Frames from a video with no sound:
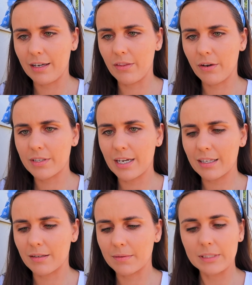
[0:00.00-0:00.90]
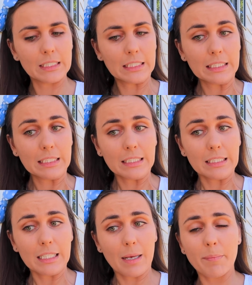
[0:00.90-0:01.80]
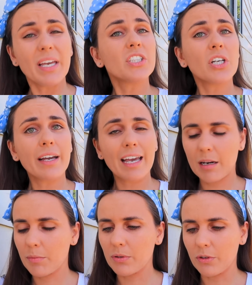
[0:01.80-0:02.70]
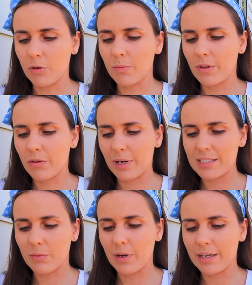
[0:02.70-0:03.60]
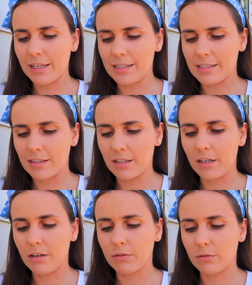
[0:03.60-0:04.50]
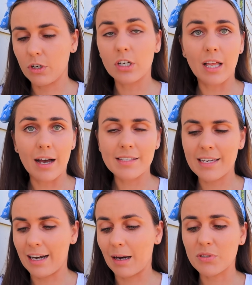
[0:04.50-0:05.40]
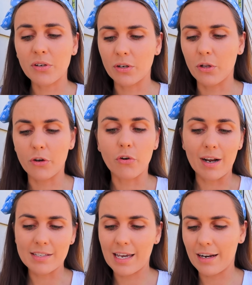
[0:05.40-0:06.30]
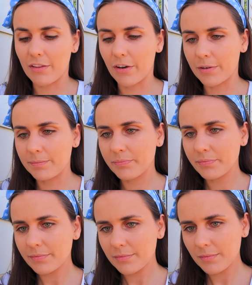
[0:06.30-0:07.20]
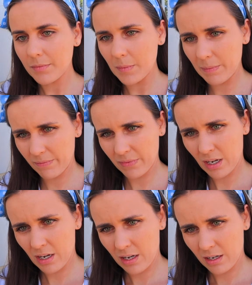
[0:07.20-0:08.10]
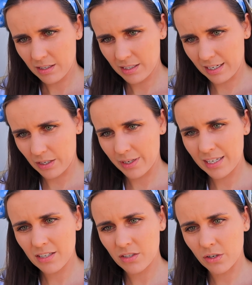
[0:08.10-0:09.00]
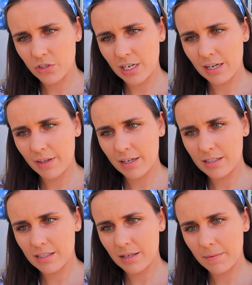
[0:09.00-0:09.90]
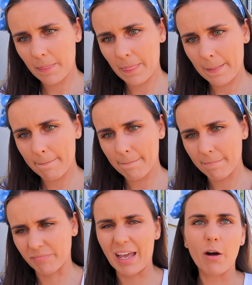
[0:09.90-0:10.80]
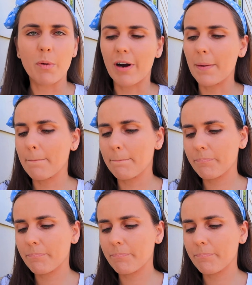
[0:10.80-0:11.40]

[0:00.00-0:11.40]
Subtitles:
Head though, taking a big chunk out of Breloom. The reason why it is the glass cannon. I'm still going to call it the grass cannon though. Let's see, do I need to dodge any of these? Nah, I'll be alright.